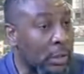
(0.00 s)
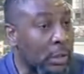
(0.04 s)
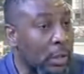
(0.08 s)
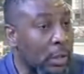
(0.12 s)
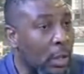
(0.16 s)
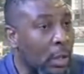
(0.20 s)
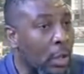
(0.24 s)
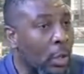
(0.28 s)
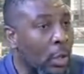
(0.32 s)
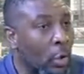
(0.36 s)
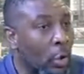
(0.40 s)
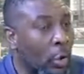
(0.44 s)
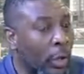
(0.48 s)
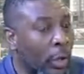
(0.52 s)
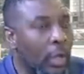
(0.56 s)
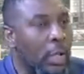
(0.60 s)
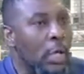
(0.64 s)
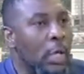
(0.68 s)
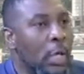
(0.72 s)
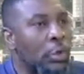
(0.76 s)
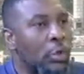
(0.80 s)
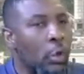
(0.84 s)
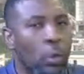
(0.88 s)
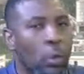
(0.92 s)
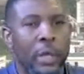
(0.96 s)
It is.
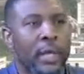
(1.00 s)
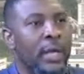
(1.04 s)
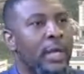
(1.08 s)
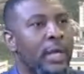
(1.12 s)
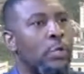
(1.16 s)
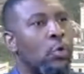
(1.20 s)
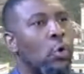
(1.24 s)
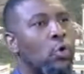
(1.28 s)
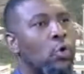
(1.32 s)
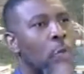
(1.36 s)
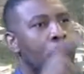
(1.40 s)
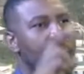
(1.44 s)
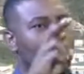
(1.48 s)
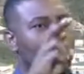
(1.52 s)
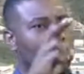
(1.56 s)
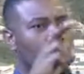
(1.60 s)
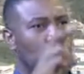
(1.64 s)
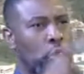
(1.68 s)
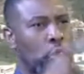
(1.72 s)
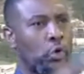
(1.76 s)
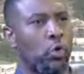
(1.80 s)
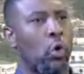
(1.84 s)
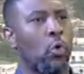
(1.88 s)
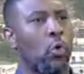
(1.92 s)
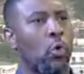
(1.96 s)
Okay, so it's going to be a
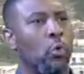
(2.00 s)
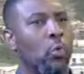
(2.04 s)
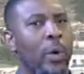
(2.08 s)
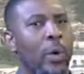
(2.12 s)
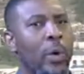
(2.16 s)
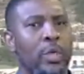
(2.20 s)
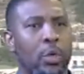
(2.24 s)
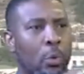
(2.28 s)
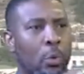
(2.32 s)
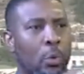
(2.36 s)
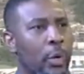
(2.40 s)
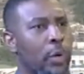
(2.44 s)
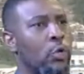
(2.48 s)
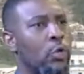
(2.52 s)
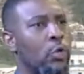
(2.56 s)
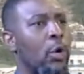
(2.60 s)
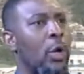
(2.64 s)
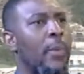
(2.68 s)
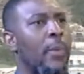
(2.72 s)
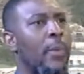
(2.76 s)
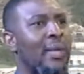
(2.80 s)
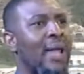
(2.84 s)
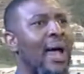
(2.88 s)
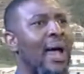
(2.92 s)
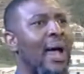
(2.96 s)
struggle when you talk
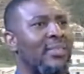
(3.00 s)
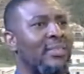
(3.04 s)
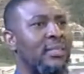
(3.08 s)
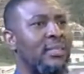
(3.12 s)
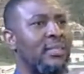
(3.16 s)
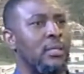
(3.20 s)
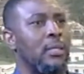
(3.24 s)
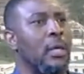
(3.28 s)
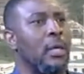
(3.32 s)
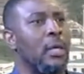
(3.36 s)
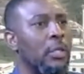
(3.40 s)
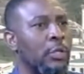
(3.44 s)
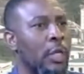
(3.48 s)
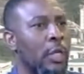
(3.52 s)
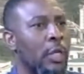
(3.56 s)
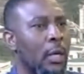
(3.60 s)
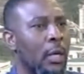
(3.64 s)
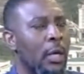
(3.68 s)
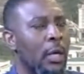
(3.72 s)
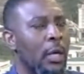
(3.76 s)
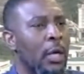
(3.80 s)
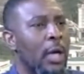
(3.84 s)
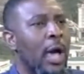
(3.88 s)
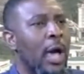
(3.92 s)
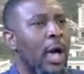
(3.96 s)
about accessing
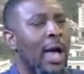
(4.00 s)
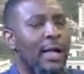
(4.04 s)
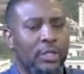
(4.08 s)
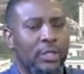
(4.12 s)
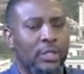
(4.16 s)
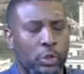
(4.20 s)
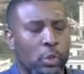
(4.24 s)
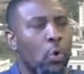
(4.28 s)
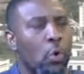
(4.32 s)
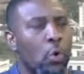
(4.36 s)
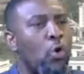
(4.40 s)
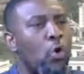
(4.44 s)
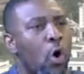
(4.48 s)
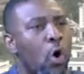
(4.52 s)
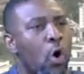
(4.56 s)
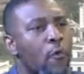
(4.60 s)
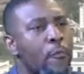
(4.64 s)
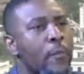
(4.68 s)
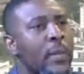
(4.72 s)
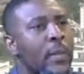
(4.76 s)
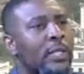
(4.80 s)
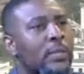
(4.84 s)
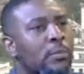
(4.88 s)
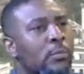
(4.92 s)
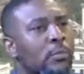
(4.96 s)
healthcare, and so
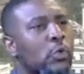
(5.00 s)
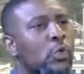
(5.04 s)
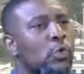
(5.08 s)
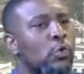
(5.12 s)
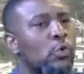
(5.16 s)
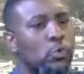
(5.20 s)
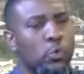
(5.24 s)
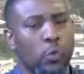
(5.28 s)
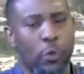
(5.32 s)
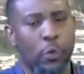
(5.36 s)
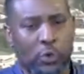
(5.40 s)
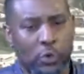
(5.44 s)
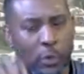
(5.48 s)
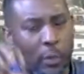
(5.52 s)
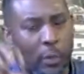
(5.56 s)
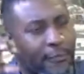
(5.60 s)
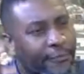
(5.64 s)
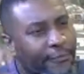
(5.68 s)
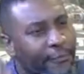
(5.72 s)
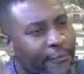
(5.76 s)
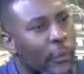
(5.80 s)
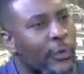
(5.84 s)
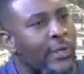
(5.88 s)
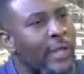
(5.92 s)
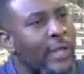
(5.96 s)
governments must do some
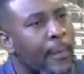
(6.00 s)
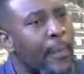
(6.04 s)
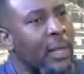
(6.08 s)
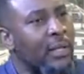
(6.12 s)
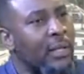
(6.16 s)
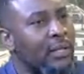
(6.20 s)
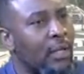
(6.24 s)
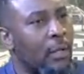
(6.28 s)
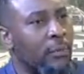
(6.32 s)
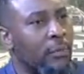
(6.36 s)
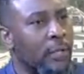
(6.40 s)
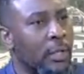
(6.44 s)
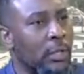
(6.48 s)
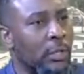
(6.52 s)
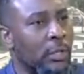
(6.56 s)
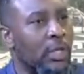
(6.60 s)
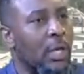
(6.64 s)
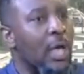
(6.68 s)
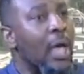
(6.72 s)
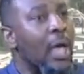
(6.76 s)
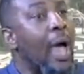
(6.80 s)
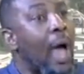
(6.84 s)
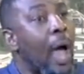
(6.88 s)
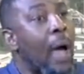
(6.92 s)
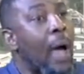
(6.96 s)
fundamental things
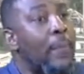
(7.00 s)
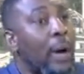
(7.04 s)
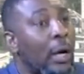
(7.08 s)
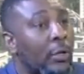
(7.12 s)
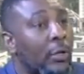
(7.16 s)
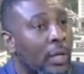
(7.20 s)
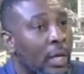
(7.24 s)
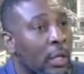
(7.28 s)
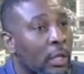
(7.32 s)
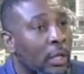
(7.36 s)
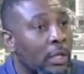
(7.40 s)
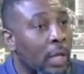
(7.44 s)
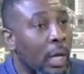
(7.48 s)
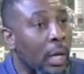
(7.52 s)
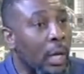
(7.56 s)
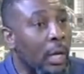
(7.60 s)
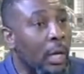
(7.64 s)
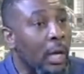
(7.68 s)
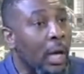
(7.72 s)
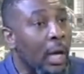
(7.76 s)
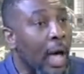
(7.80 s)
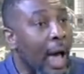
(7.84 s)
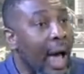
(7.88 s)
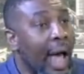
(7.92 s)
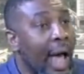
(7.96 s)
about healthcare,
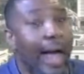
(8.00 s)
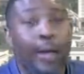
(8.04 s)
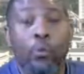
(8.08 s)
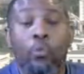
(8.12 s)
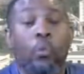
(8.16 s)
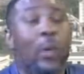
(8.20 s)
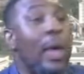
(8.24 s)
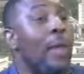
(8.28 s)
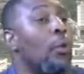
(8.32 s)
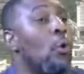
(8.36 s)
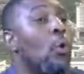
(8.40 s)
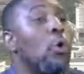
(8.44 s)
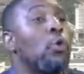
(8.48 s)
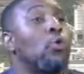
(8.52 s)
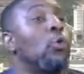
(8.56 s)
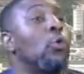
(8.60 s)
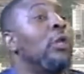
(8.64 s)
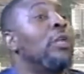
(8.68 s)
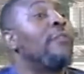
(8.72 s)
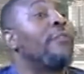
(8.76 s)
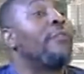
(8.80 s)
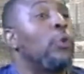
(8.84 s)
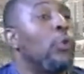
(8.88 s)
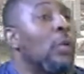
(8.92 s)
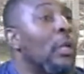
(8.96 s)
and we are not going to
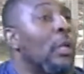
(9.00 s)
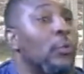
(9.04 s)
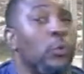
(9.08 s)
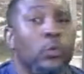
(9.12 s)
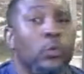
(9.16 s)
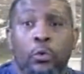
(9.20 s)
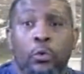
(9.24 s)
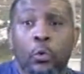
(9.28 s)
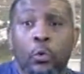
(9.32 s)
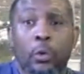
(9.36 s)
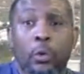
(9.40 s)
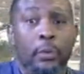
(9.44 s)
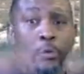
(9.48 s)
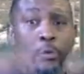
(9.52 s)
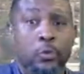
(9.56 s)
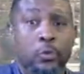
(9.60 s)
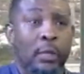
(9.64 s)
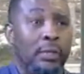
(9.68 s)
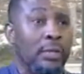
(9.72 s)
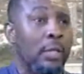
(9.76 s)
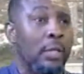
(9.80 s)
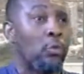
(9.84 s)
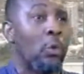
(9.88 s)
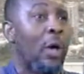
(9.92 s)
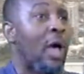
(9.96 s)
leave it to them
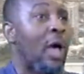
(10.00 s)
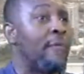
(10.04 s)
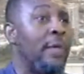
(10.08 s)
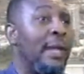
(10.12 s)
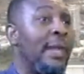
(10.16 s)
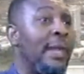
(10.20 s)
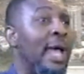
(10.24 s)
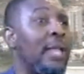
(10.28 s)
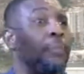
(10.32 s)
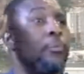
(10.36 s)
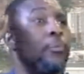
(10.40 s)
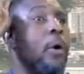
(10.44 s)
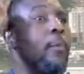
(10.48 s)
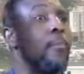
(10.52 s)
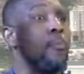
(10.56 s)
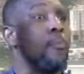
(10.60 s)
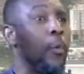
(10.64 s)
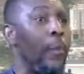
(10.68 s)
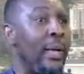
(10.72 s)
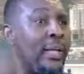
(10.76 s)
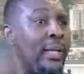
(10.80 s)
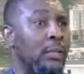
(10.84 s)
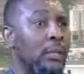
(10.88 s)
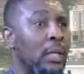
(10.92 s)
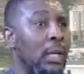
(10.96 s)
to have a light bulb
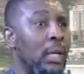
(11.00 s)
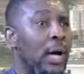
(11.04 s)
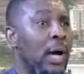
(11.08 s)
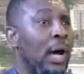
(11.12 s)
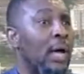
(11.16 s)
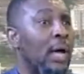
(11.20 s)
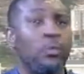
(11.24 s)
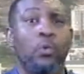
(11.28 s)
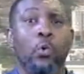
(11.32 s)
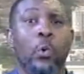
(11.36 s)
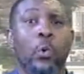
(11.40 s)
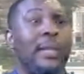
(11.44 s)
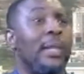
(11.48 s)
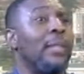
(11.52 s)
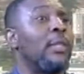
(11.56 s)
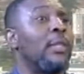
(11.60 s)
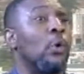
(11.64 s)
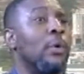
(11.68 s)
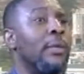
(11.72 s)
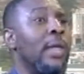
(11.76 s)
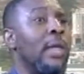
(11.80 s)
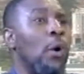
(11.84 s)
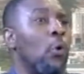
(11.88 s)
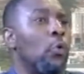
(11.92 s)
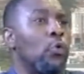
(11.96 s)
moment as to whether they
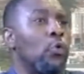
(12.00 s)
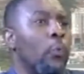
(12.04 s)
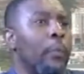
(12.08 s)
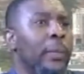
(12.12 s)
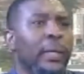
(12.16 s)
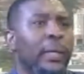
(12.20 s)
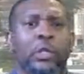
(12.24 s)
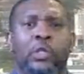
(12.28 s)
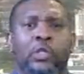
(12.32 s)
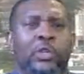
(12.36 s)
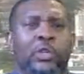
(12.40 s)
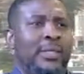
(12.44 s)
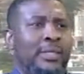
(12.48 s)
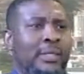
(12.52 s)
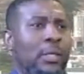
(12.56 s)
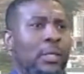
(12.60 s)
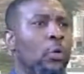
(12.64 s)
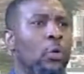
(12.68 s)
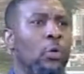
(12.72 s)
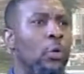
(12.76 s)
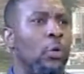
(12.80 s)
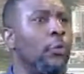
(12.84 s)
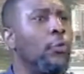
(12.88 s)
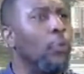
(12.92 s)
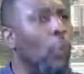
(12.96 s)
are going to be interested or
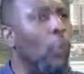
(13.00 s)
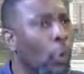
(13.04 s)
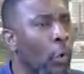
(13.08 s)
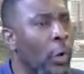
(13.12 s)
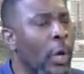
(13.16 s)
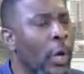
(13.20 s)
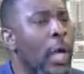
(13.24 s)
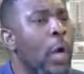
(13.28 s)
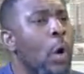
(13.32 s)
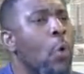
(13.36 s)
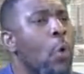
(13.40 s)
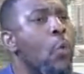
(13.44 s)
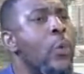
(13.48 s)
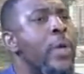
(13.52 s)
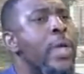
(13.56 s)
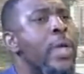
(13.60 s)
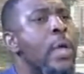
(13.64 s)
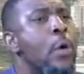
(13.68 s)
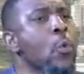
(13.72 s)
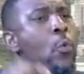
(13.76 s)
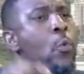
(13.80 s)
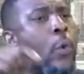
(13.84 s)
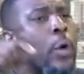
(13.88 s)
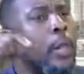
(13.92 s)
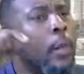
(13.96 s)
not. No, right. We
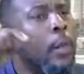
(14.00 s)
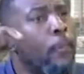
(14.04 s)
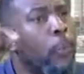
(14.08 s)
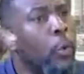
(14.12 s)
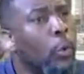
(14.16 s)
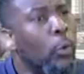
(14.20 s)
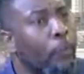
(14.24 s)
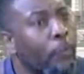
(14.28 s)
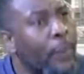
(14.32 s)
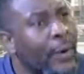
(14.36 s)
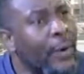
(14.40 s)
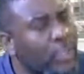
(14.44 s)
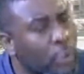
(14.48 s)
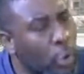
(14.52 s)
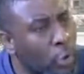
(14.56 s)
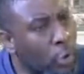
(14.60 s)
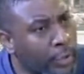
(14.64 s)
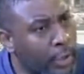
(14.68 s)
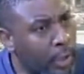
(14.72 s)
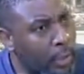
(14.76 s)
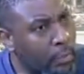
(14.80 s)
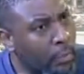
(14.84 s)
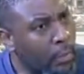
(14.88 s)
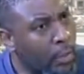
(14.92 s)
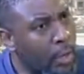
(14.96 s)
will put pressure on
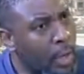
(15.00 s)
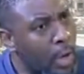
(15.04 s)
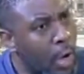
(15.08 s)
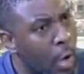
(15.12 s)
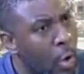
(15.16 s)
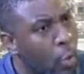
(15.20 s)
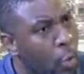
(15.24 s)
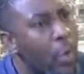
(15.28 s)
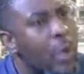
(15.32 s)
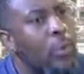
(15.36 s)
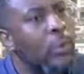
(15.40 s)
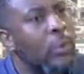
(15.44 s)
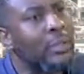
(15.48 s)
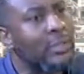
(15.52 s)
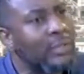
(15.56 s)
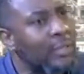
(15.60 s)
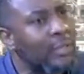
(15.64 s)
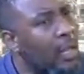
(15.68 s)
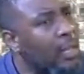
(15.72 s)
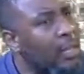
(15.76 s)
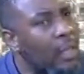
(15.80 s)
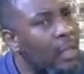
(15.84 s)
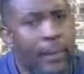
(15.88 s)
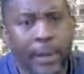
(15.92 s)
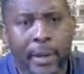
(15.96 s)
them. We will
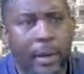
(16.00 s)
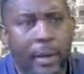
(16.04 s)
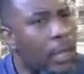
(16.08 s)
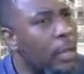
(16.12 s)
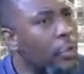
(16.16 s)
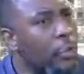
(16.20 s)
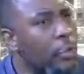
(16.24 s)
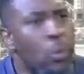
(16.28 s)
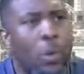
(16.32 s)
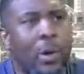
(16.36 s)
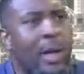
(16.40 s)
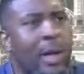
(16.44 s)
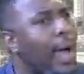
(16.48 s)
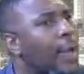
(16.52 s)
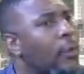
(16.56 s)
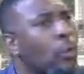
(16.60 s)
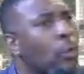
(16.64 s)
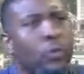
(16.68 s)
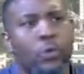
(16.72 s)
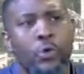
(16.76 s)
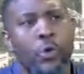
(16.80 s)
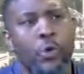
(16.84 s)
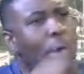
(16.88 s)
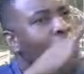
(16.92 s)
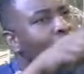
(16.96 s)
tell them, hey, you
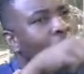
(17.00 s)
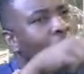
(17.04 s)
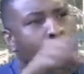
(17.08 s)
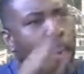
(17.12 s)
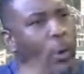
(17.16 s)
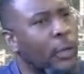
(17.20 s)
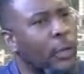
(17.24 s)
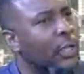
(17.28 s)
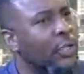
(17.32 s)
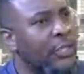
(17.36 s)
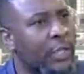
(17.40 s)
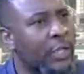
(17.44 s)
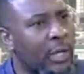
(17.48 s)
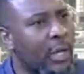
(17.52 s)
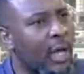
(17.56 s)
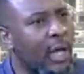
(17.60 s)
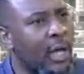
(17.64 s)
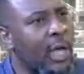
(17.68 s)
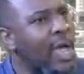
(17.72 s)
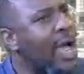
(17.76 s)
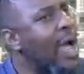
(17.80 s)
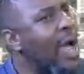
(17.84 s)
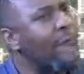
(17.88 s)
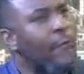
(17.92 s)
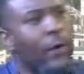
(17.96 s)
cannot do your 8-point agenda
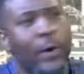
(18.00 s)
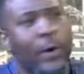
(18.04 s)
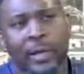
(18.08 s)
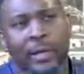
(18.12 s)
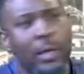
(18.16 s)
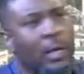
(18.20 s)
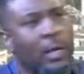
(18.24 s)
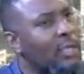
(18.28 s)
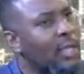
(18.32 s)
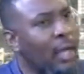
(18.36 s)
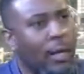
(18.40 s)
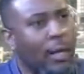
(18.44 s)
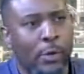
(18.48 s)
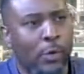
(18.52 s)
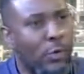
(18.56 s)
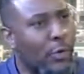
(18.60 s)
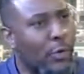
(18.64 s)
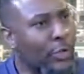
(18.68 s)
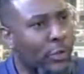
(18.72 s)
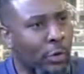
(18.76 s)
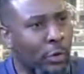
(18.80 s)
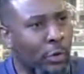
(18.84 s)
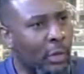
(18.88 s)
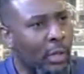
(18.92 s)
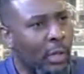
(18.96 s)
and forget healthcare and
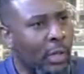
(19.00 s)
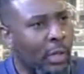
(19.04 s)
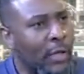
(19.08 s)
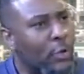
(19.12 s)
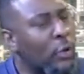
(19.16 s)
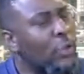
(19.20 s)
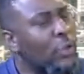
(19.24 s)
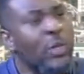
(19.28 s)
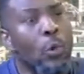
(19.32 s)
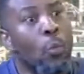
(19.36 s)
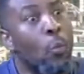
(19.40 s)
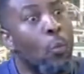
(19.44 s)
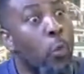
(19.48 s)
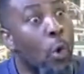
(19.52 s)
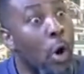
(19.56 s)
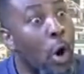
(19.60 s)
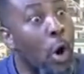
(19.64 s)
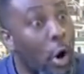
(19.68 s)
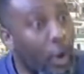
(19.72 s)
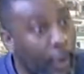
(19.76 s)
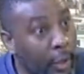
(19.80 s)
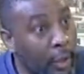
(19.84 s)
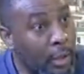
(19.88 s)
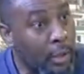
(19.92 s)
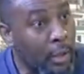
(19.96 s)
education. It doesn't
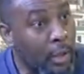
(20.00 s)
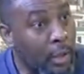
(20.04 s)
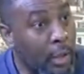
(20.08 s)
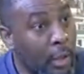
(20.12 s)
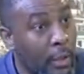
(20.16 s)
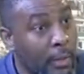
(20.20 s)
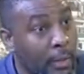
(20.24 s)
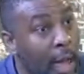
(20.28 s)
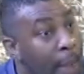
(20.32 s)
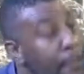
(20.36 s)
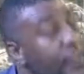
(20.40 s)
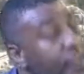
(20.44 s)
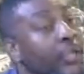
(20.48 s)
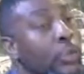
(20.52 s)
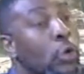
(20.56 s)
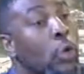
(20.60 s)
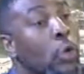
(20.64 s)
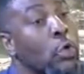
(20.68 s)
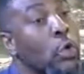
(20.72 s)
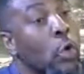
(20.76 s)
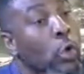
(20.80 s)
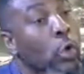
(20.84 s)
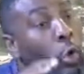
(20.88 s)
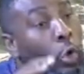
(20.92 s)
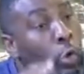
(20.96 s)
work. That means
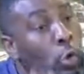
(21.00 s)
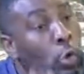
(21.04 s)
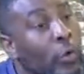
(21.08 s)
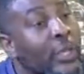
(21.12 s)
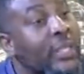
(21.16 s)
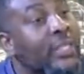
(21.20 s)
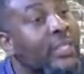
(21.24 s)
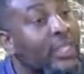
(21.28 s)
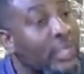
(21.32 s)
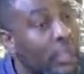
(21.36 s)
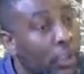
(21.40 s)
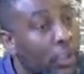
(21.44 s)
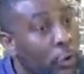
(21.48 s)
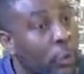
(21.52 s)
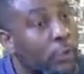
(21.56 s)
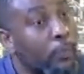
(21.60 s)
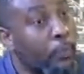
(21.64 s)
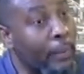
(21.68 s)
you're not looking serious.